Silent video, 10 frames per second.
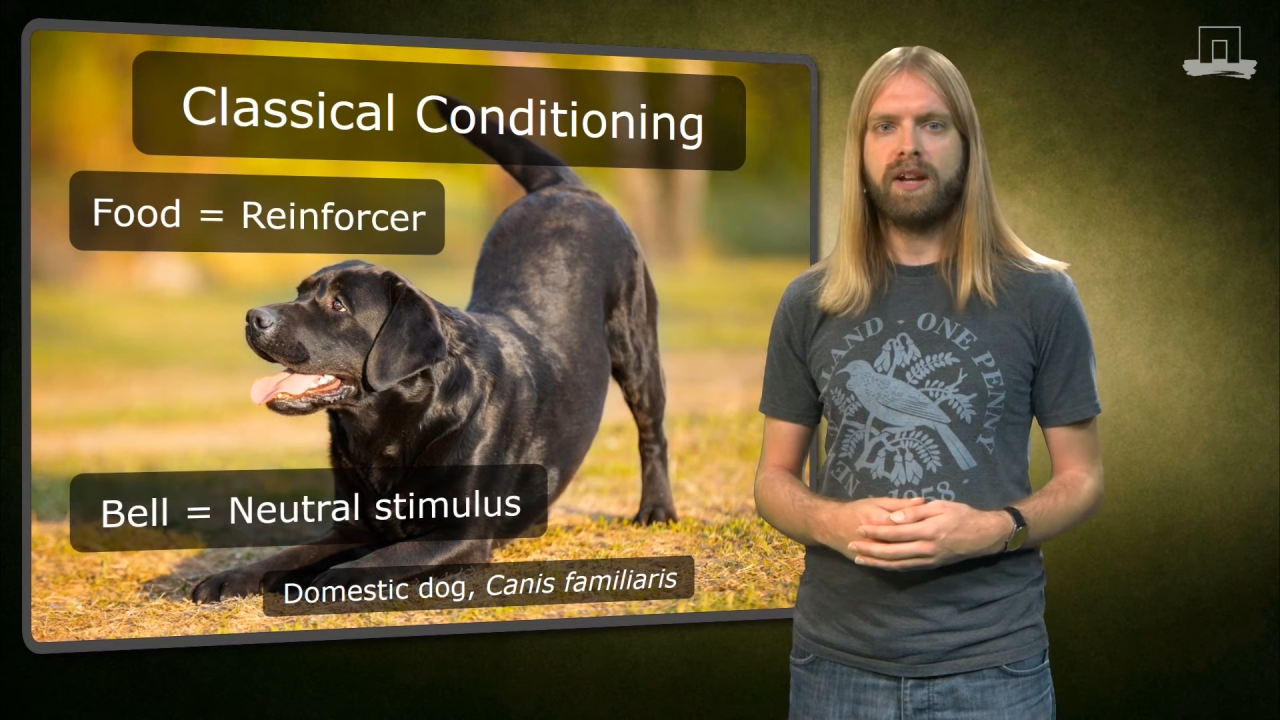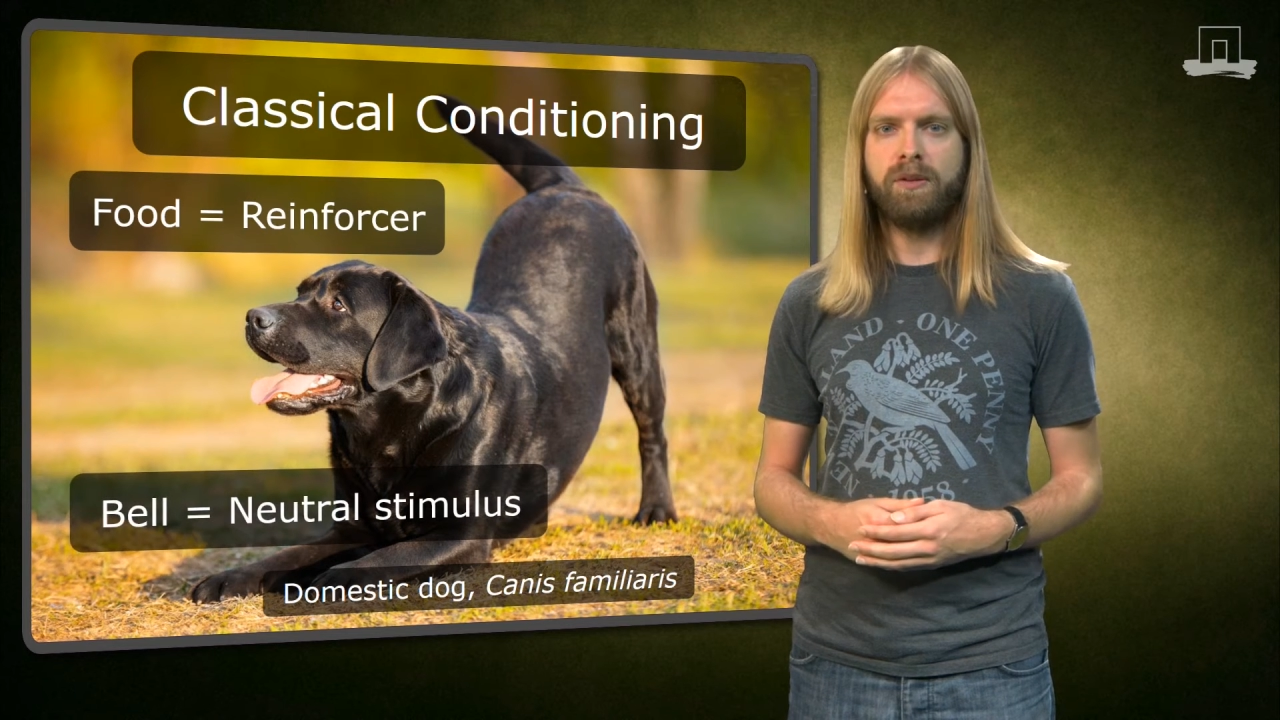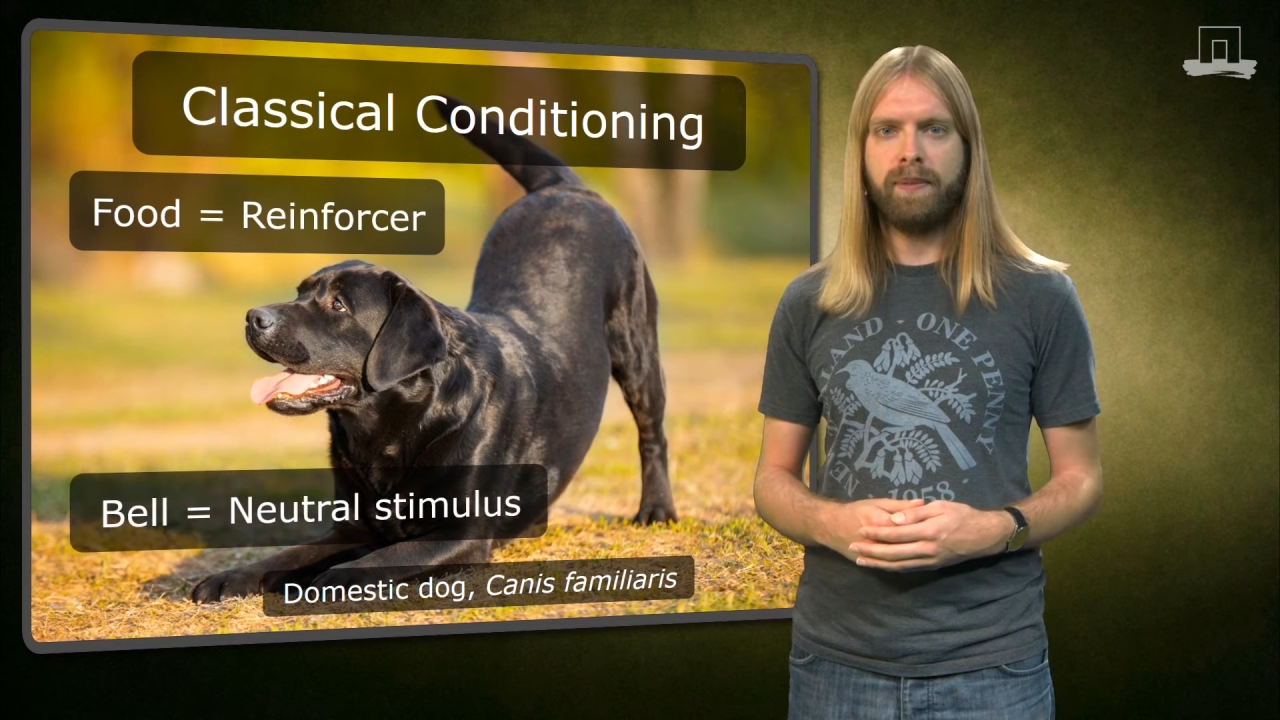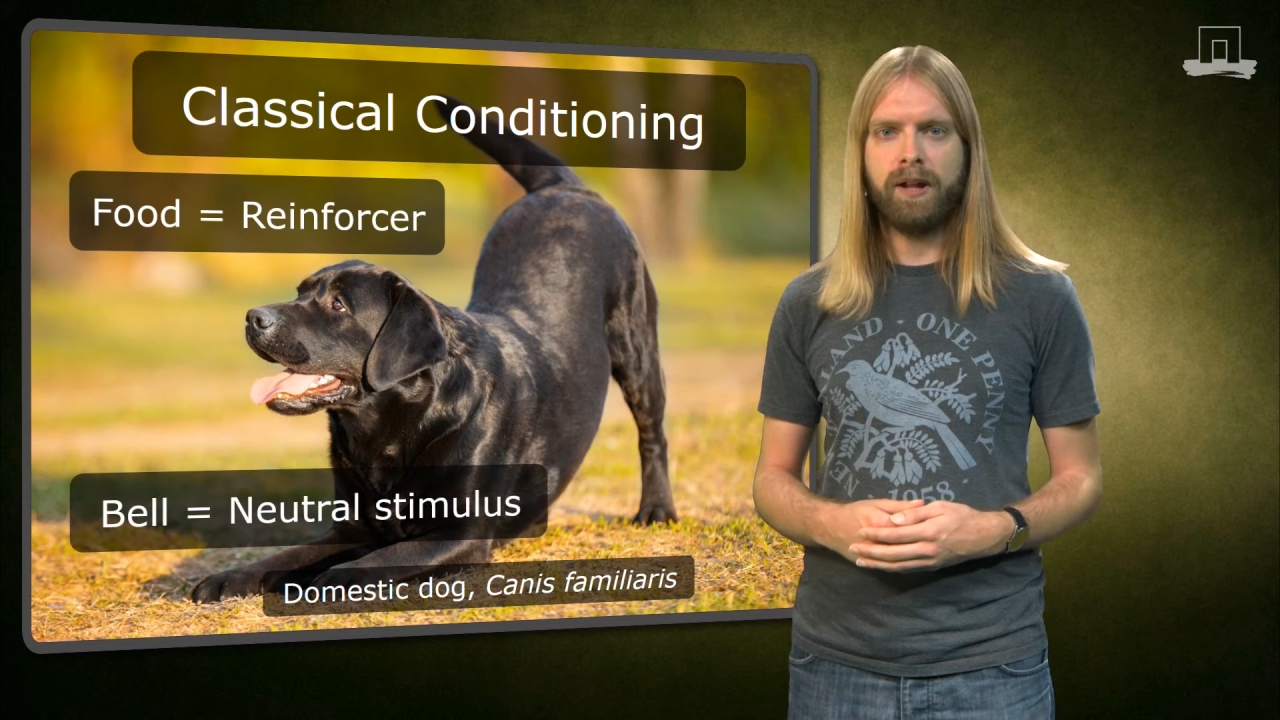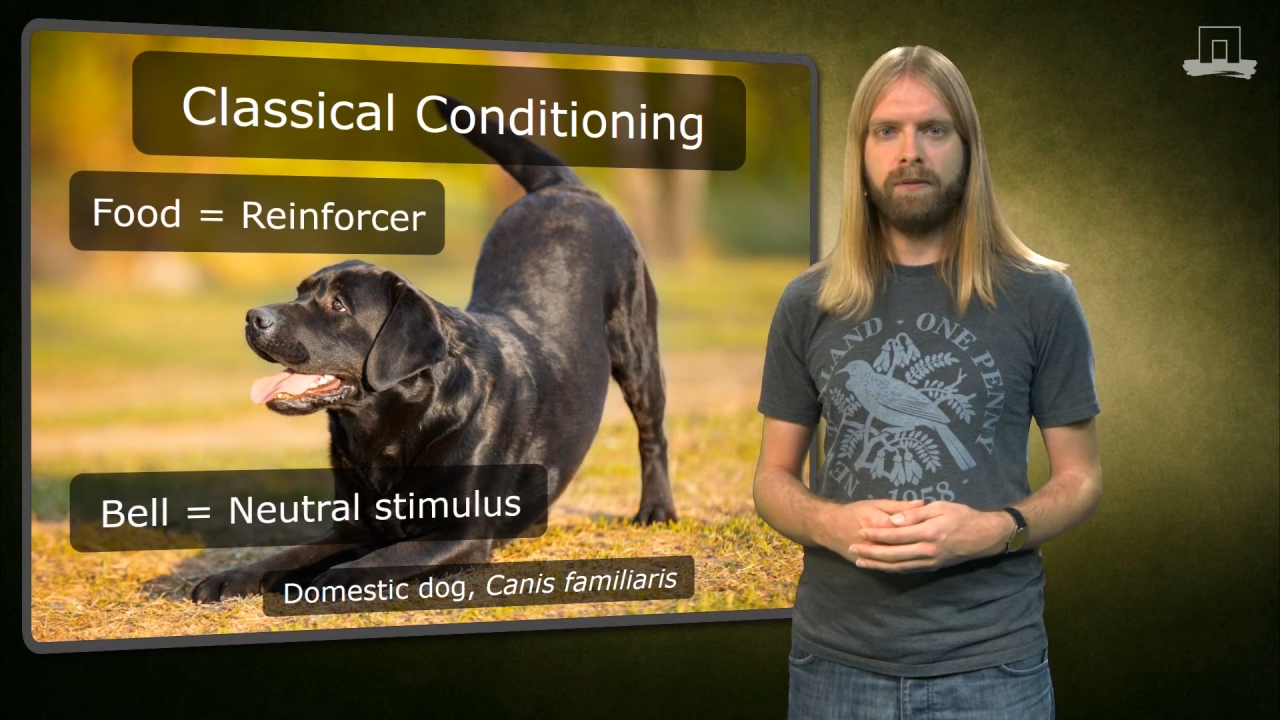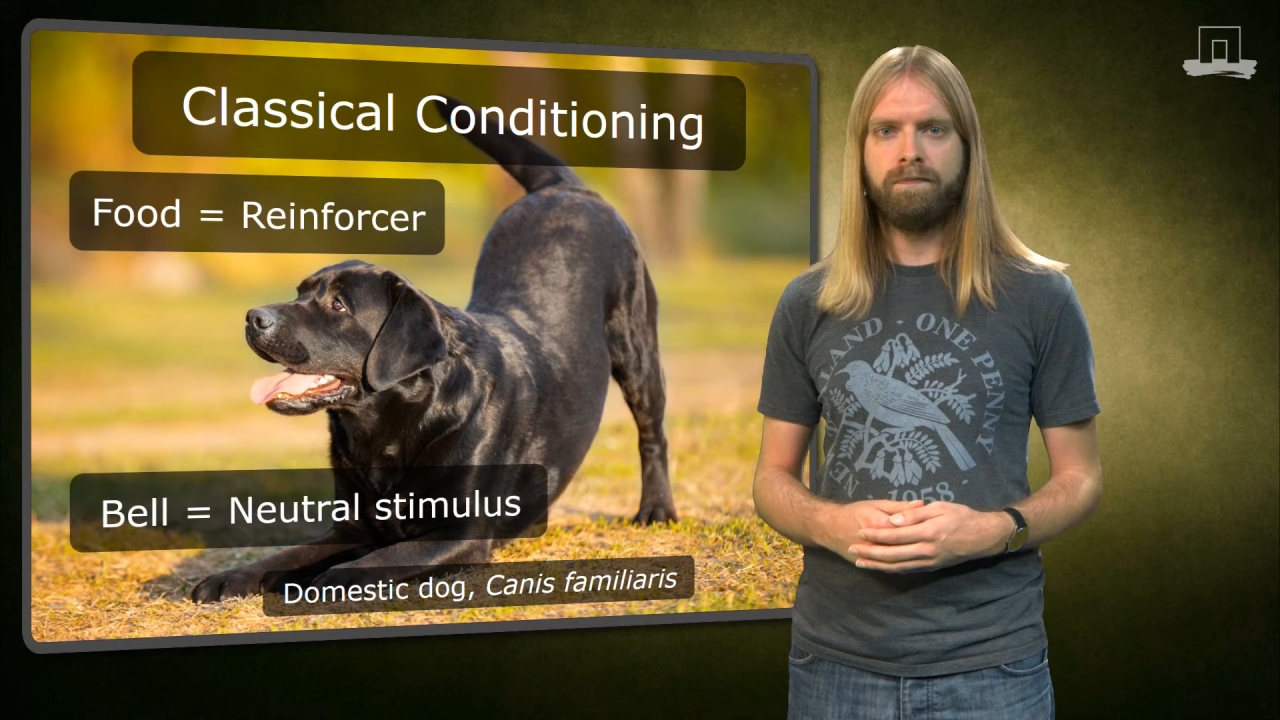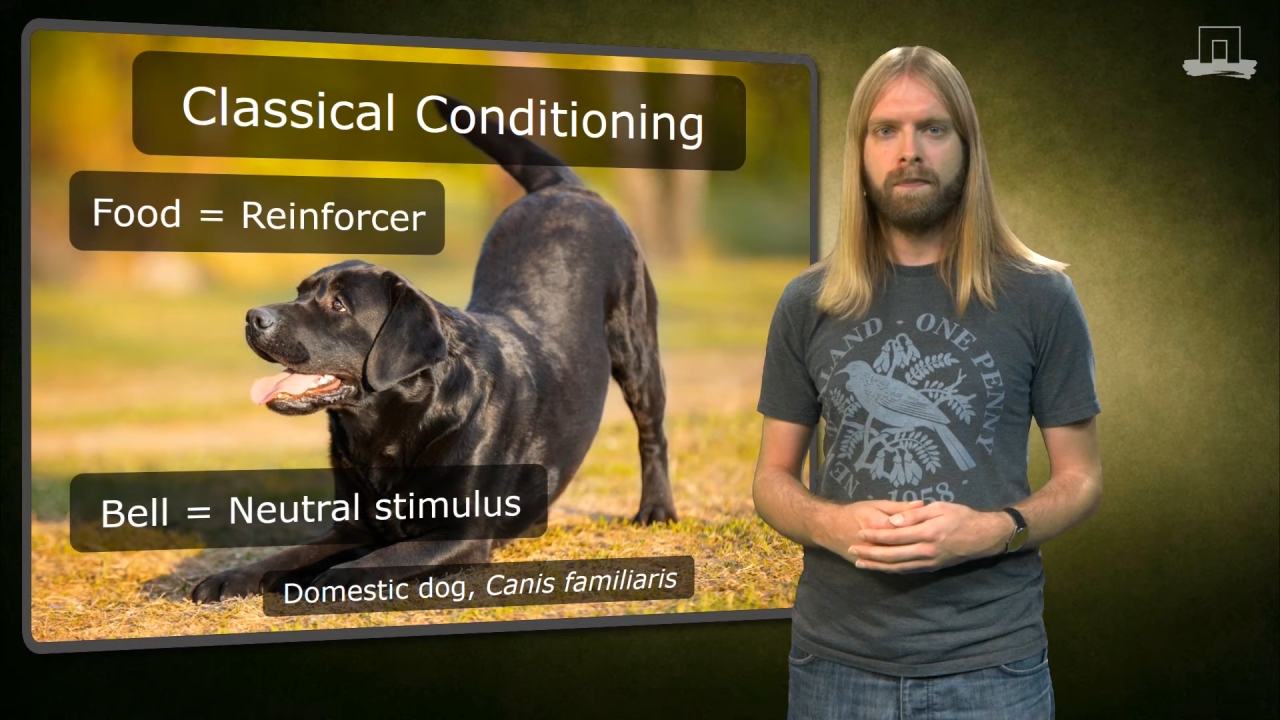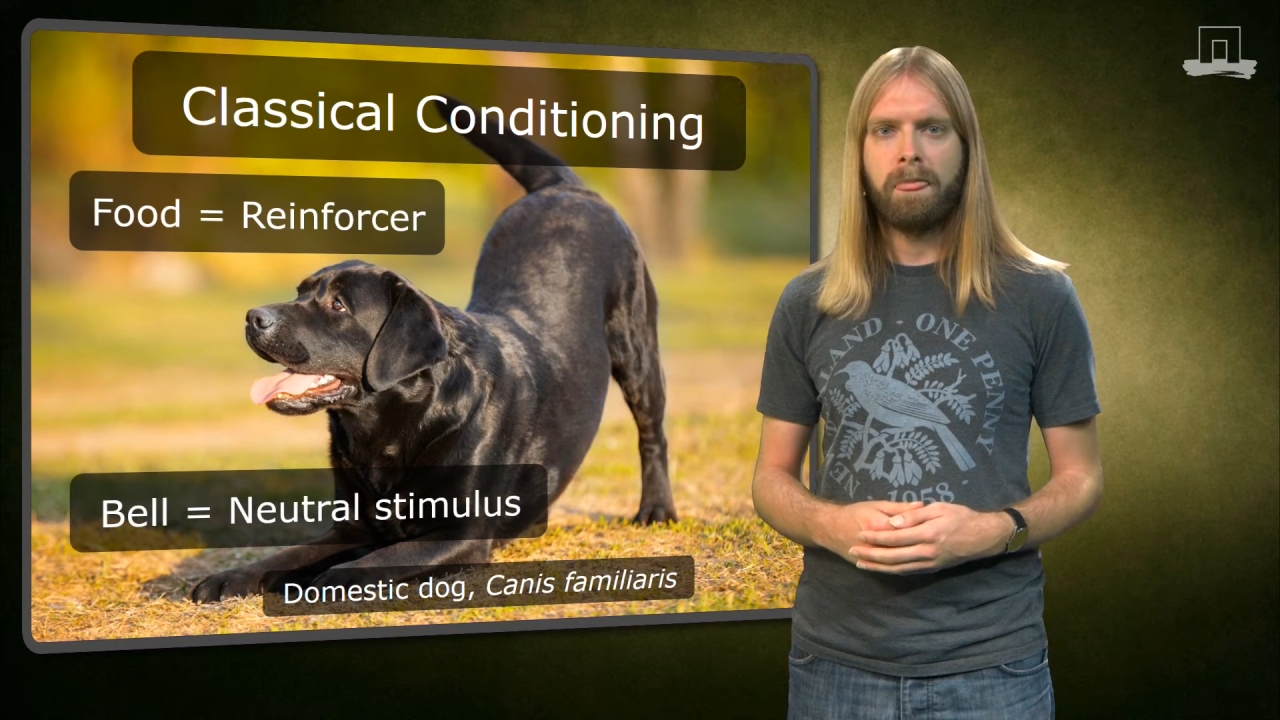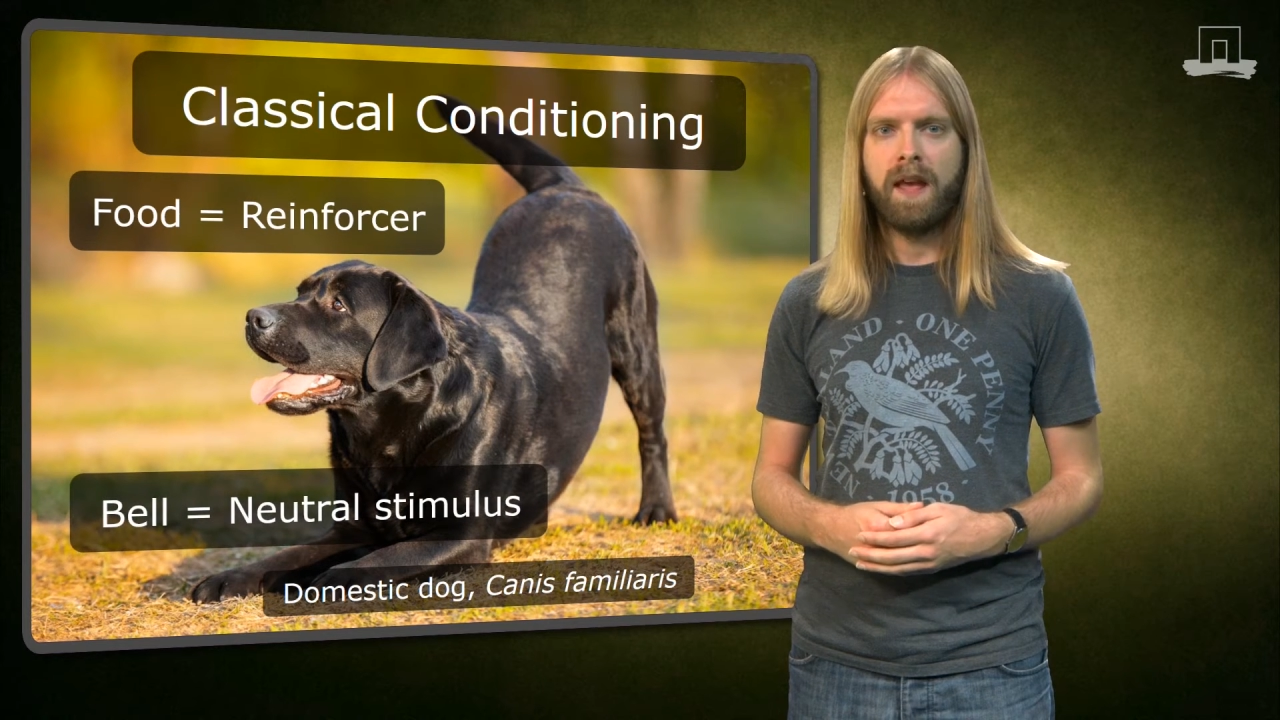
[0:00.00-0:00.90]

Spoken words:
sound the bell